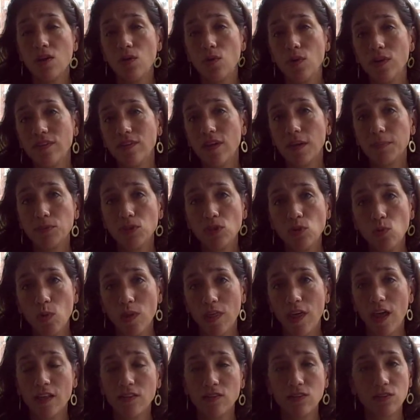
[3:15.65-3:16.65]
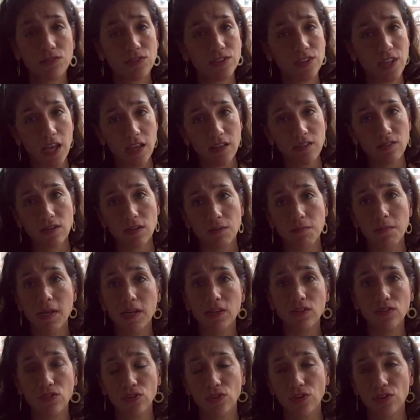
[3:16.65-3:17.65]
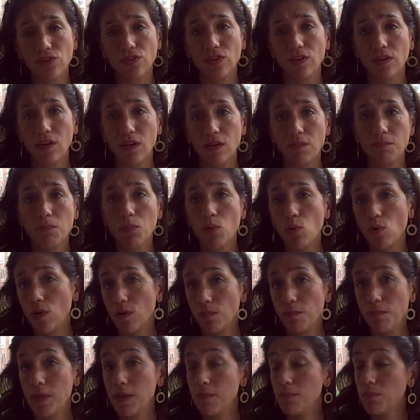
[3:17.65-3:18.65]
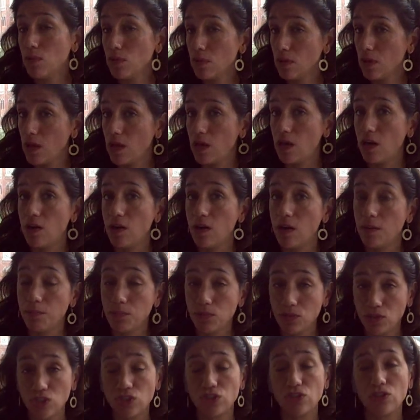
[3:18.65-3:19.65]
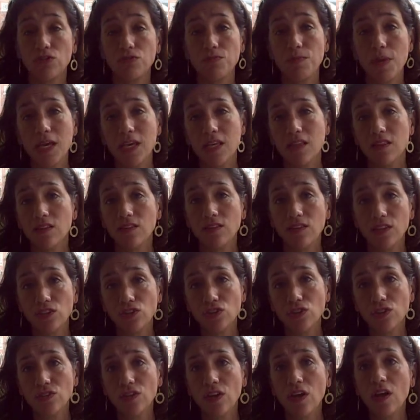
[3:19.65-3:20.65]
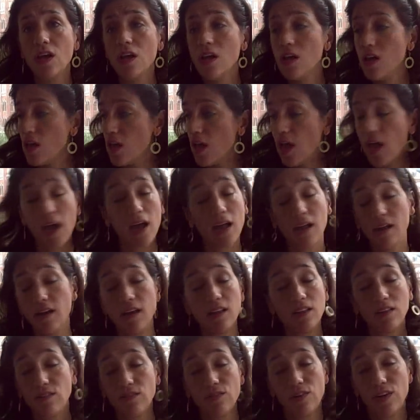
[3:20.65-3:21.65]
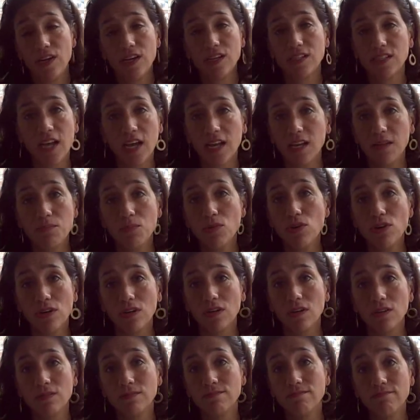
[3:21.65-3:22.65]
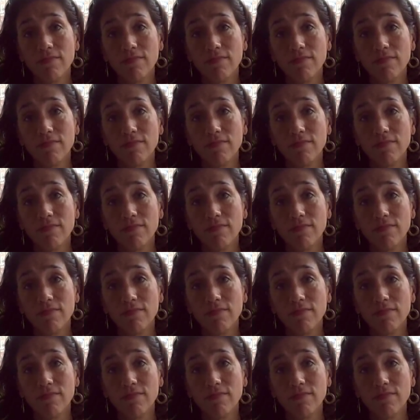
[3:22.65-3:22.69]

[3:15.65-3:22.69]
reception with heads of states and ministers and important people that are in a position of making decisions, and it's a very exciting book.